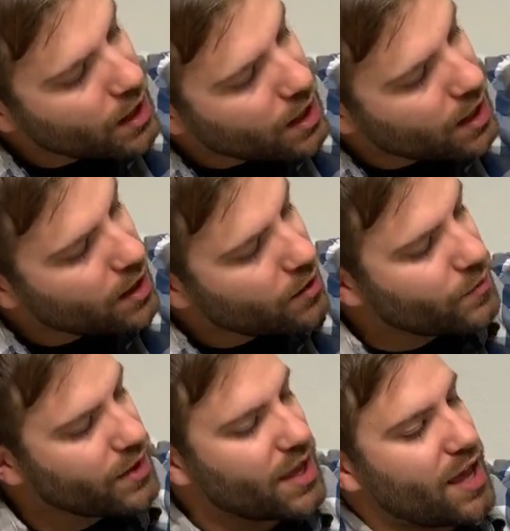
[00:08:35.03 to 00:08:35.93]

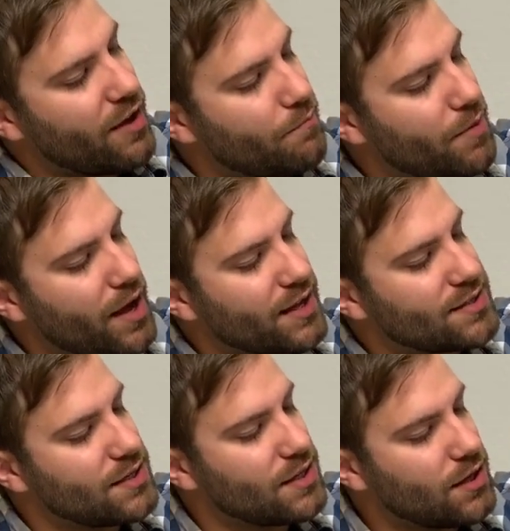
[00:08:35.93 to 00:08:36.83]
We have
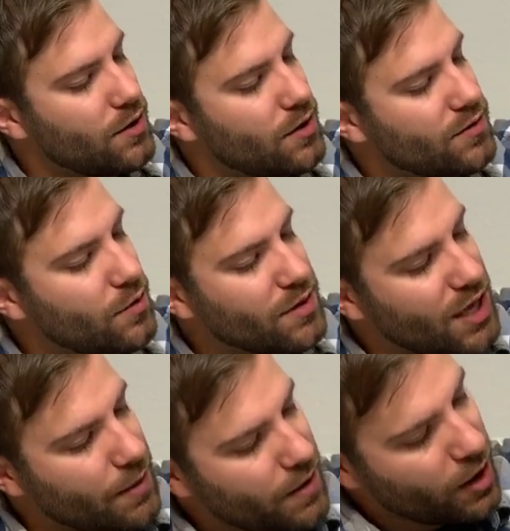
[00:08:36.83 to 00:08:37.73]
pockets in here that we
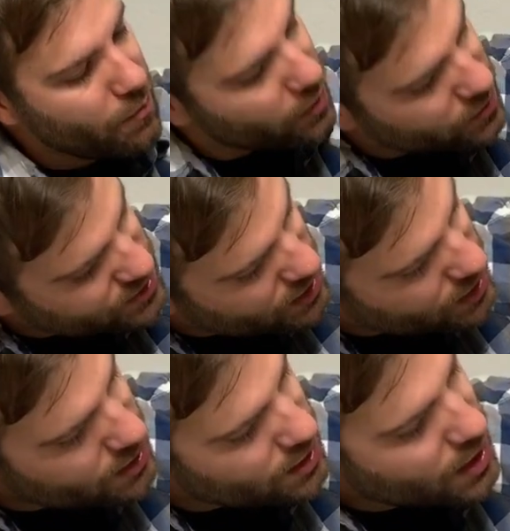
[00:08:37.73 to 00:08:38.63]
keep hair bows
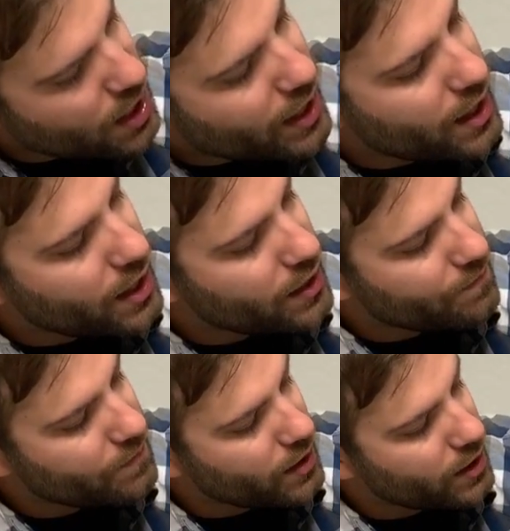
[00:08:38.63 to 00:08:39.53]
in,
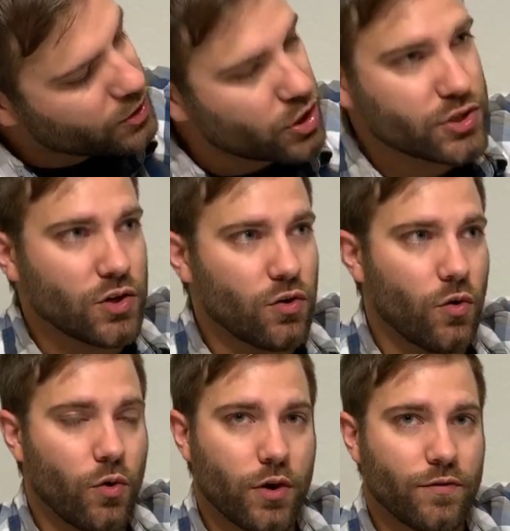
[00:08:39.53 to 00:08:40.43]
charging
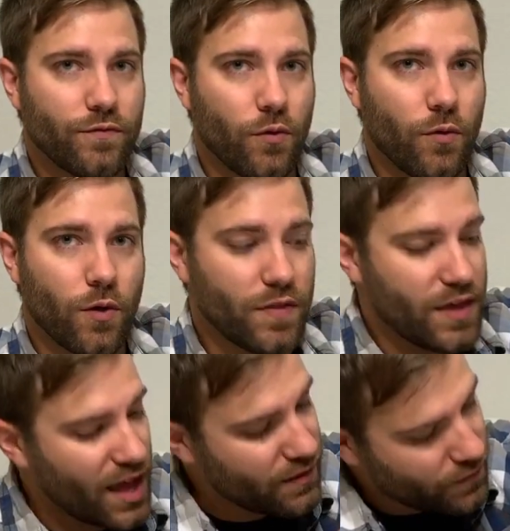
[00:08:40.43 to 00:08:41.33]
cord for
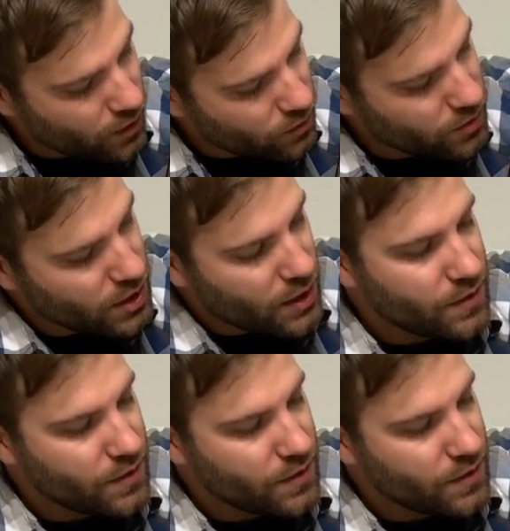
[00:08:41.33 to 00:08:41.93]
the iPhone.